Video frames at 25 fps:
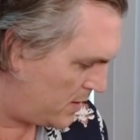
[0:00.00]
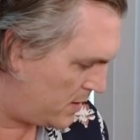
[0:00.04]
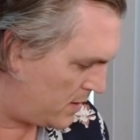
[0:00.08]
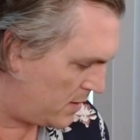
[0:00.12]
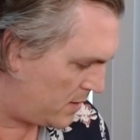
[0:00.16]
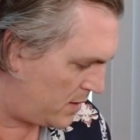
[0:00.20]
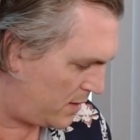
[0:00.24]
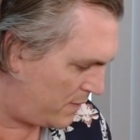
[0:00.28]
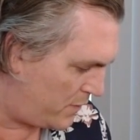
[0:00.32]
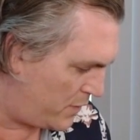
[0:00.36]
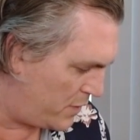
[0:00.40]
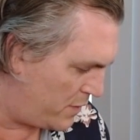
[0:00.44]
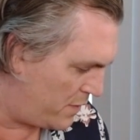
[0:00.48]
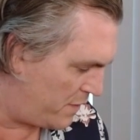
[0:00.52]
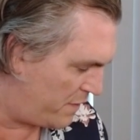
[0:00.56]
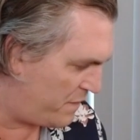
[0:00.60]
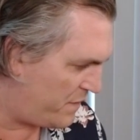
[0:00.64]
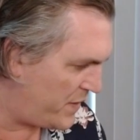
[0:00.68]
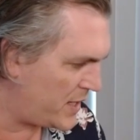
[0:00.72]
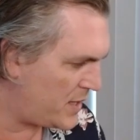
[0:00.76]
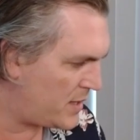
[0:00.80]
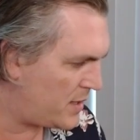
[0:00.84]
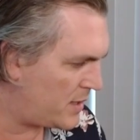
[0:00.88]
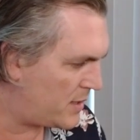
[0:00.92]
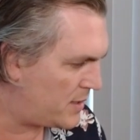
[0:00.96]
If you
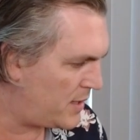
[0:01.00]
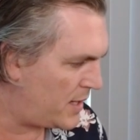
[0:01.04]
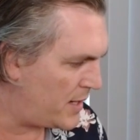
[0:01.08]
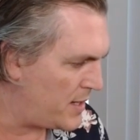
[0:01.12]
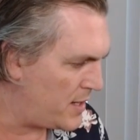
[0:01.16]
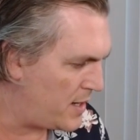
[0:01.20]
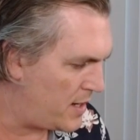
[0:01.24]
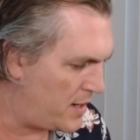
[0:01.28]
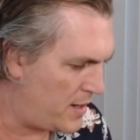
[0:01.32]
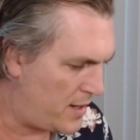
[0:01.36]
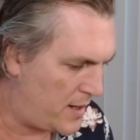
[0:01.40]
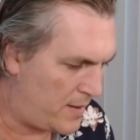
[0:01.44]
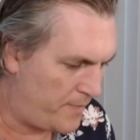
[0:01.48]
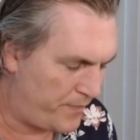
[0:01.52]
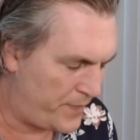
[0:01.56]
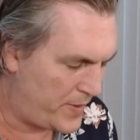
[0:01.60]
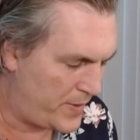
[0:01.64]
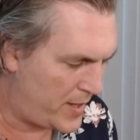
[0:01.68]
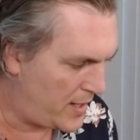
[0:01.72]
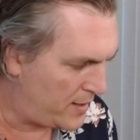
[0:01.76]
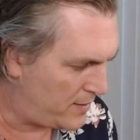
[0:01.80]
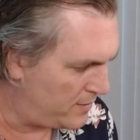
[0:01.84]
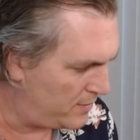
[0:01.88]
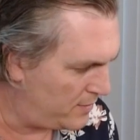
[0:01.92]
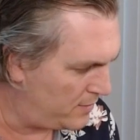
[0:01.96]
defeat the gladiator,
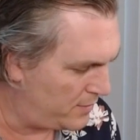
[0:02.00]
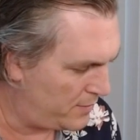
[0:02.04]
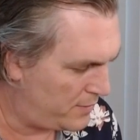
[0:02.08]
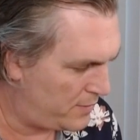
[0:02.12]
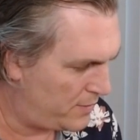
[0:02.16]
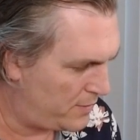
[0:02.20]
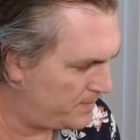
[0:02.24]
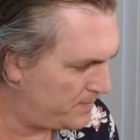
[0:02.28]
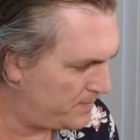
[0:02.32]
excellent.